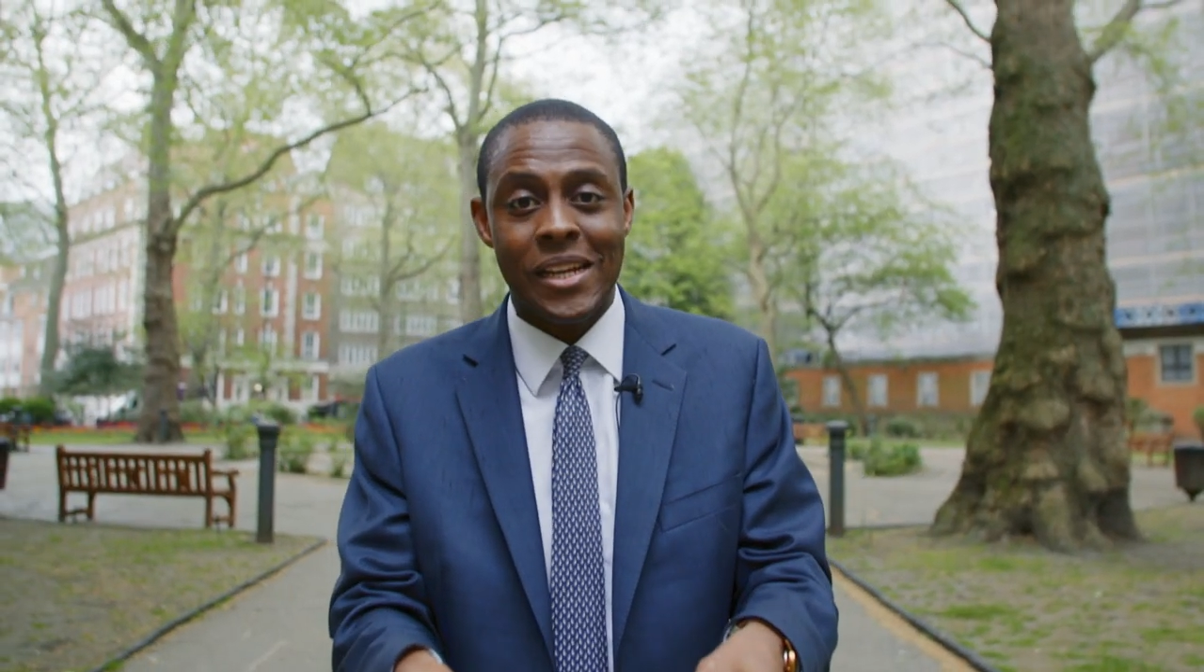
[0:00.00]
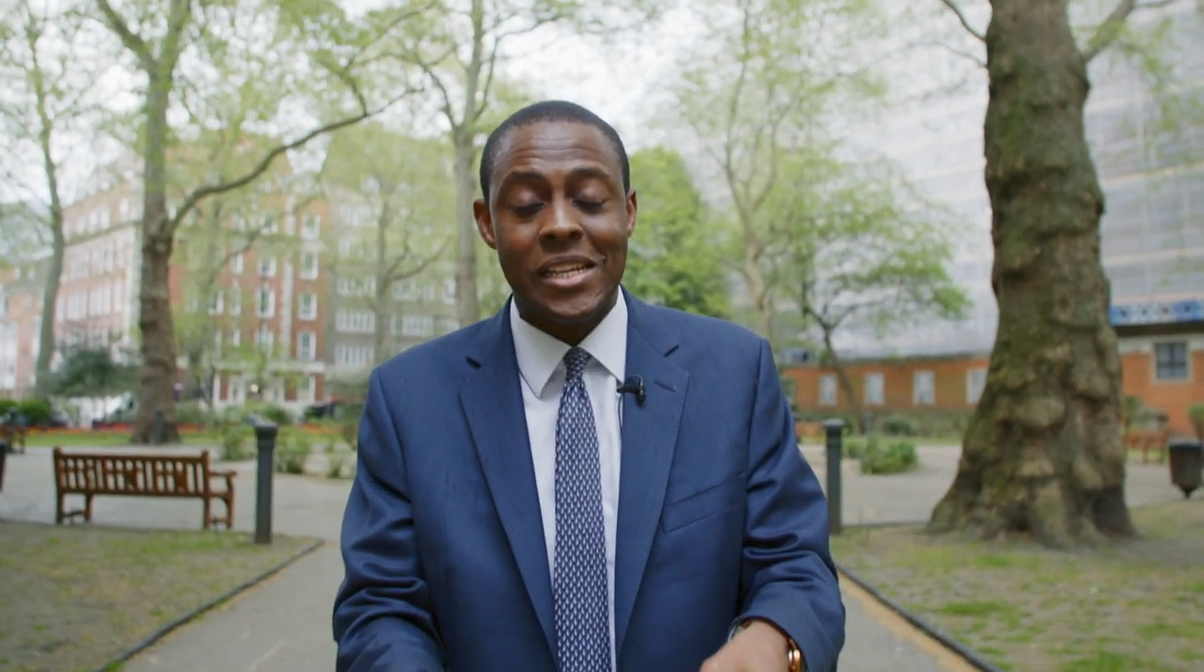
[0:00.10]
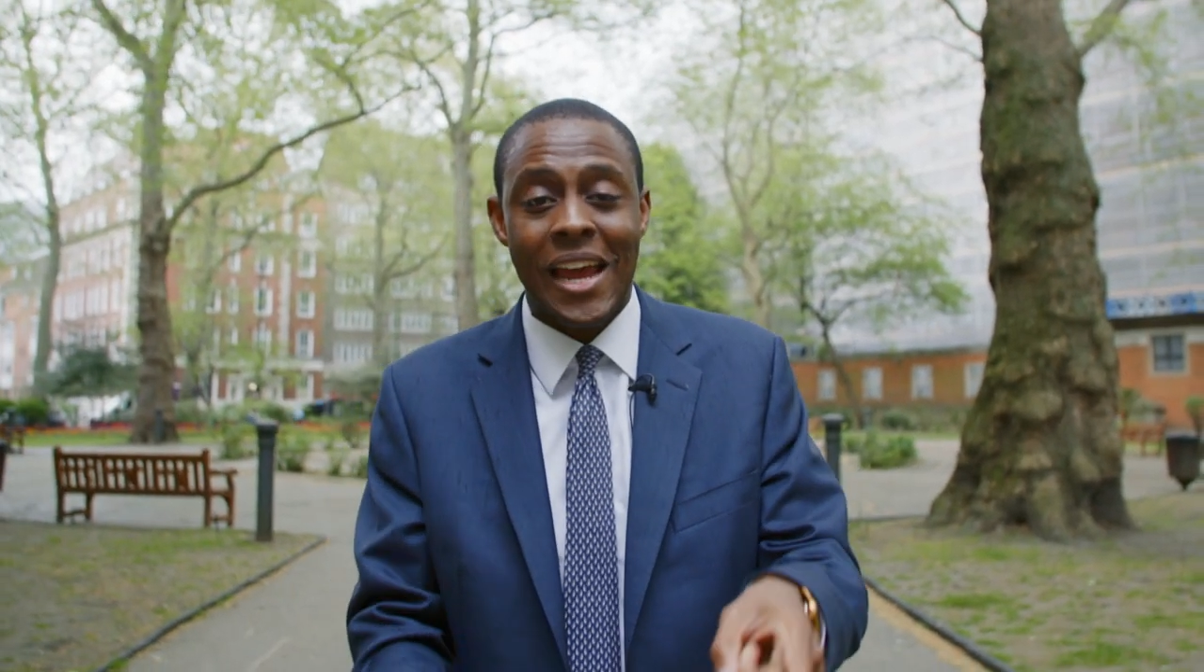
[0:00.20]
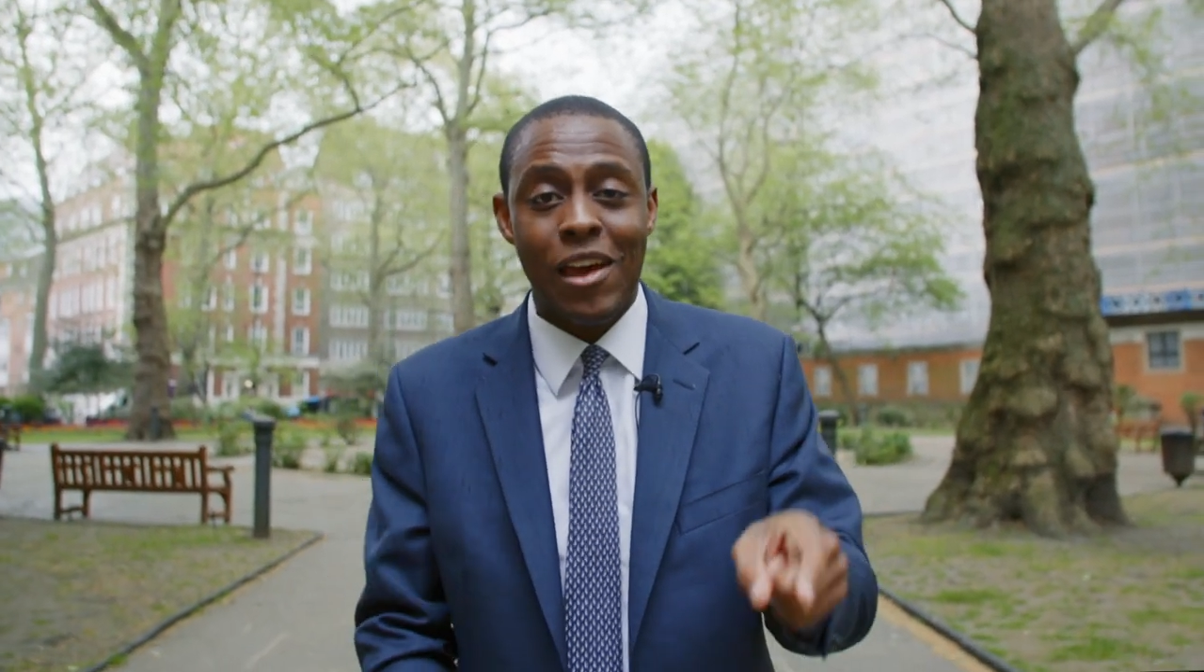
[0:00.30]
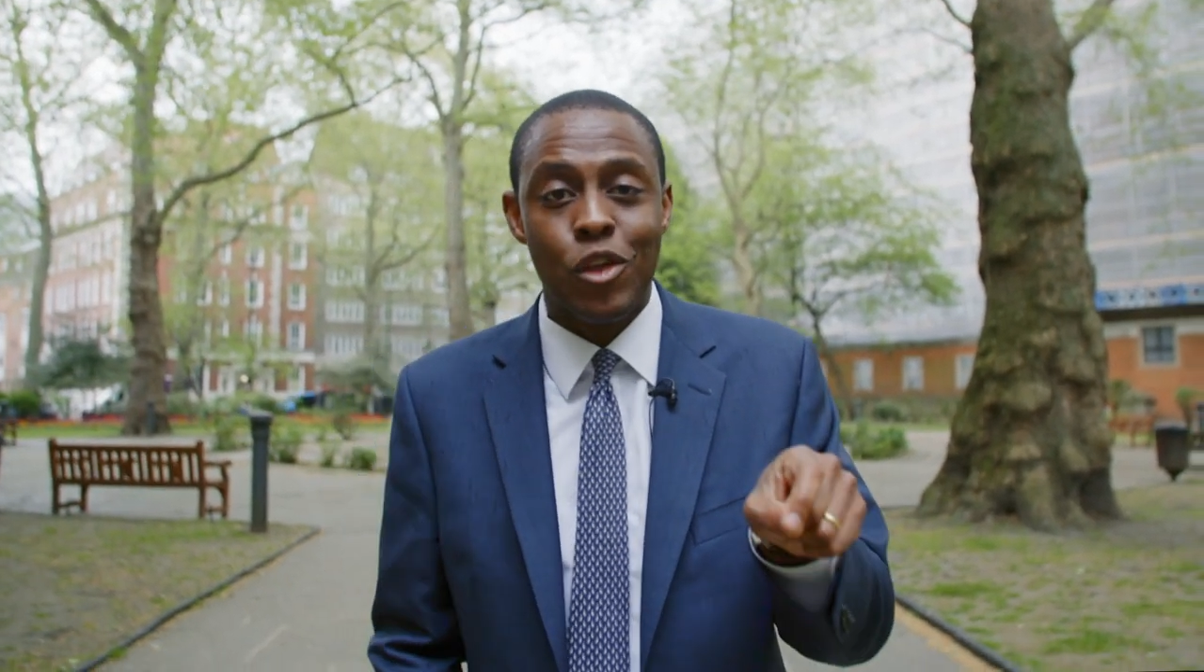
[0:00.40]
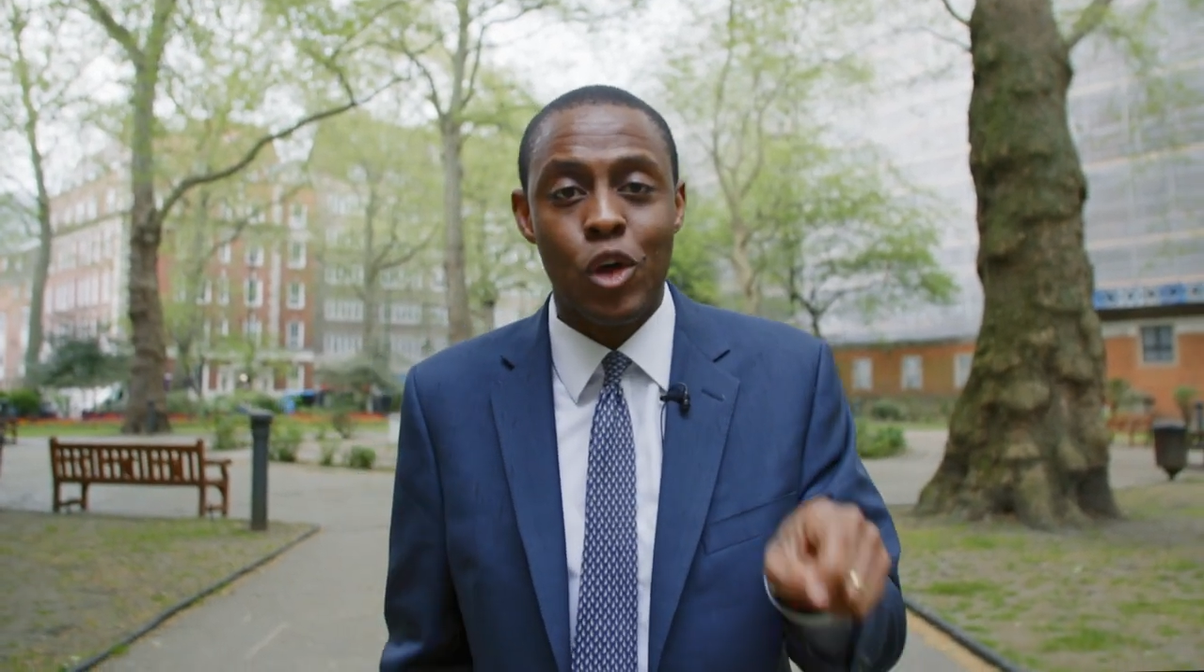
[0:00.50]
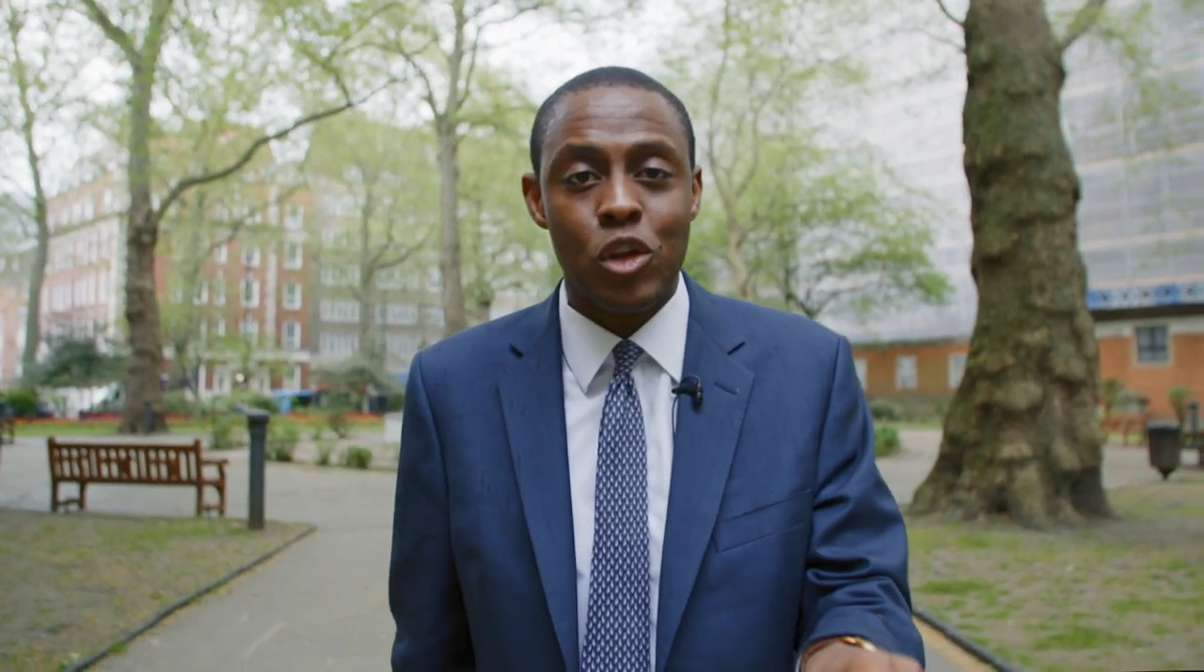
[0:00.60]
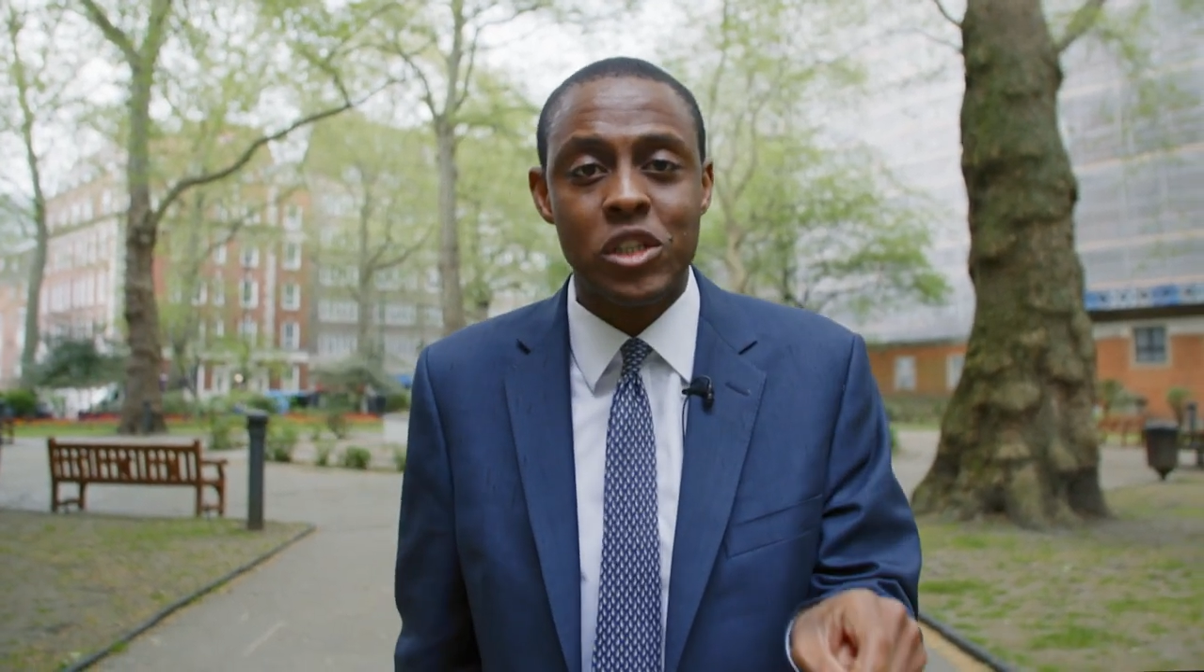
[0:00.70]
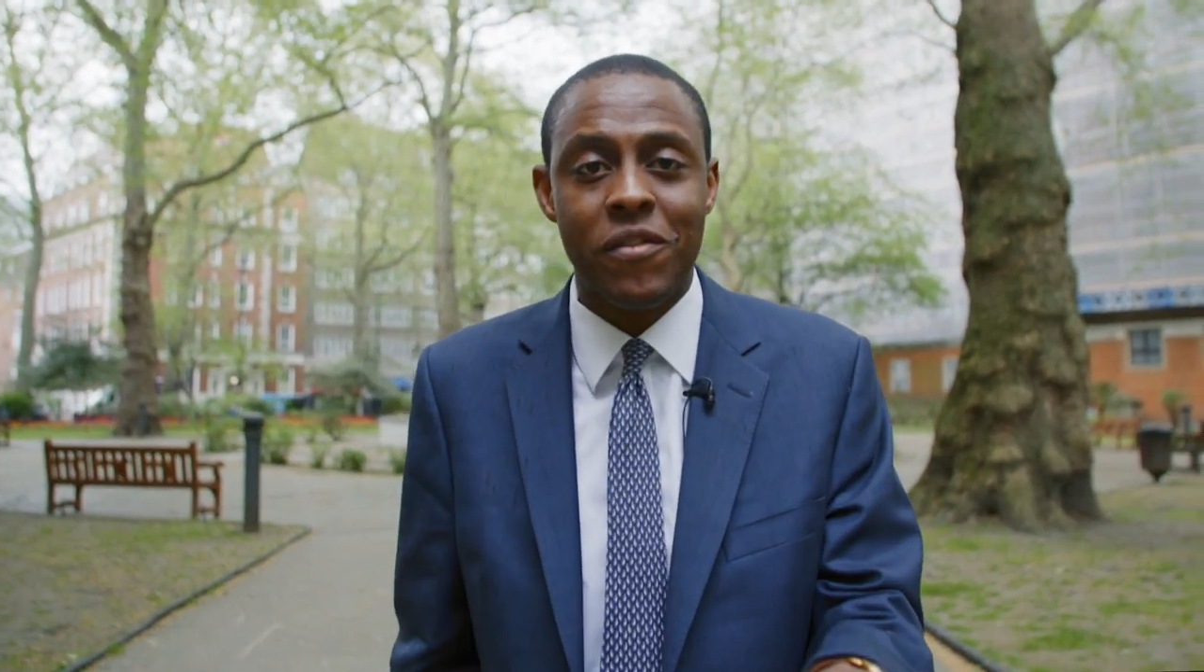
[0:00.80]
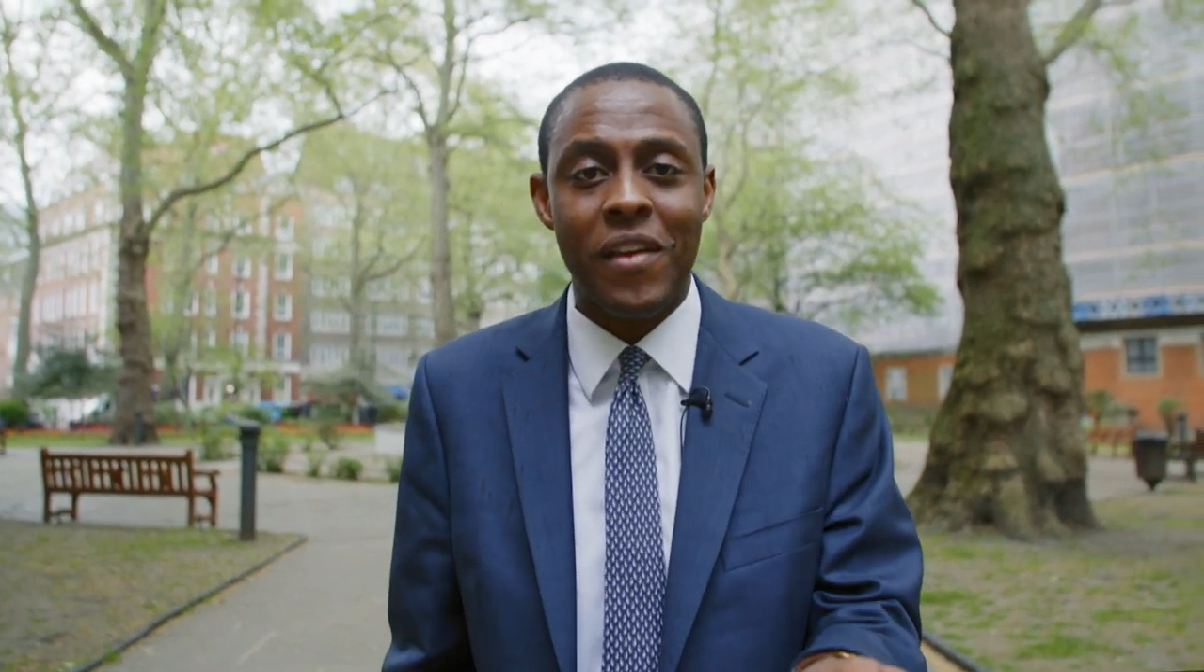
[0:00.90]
to tackle the cost